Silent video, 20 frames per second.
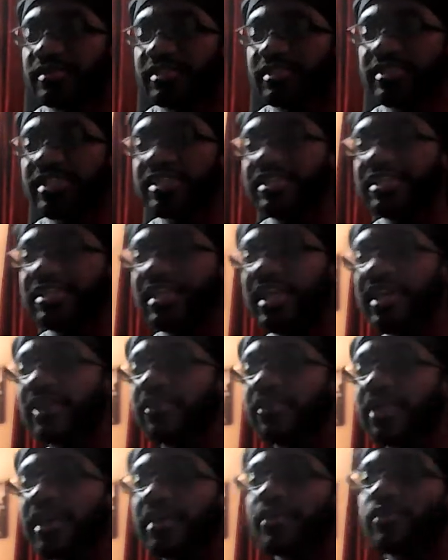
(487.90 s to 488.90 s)
she said she
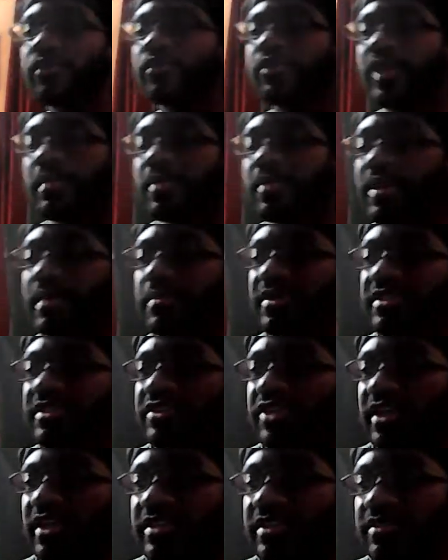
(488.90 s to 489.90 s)
can. Okay, cool. I'm
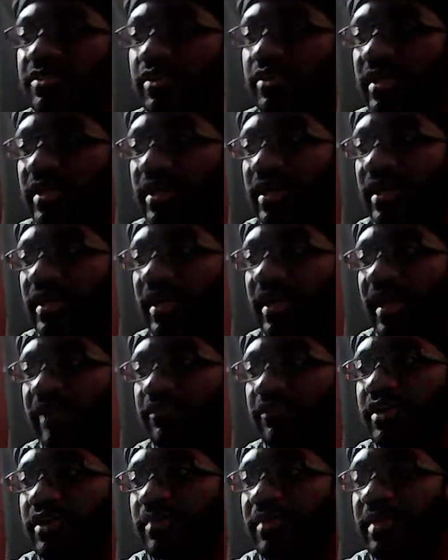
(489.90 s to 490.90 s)
gonna try to
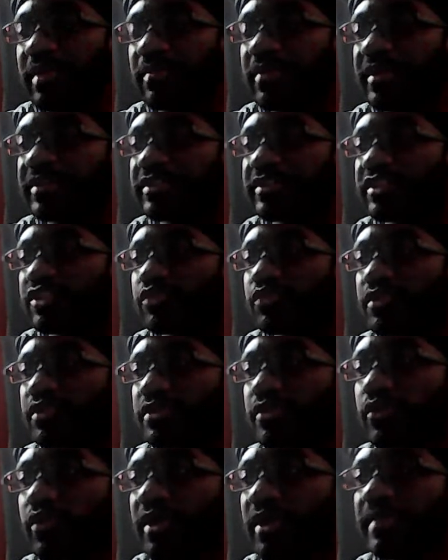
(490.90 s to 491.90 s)
have you come in, but just
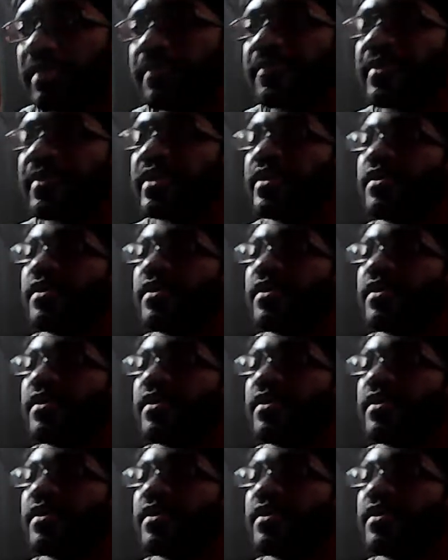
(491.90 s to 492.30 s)
real quick,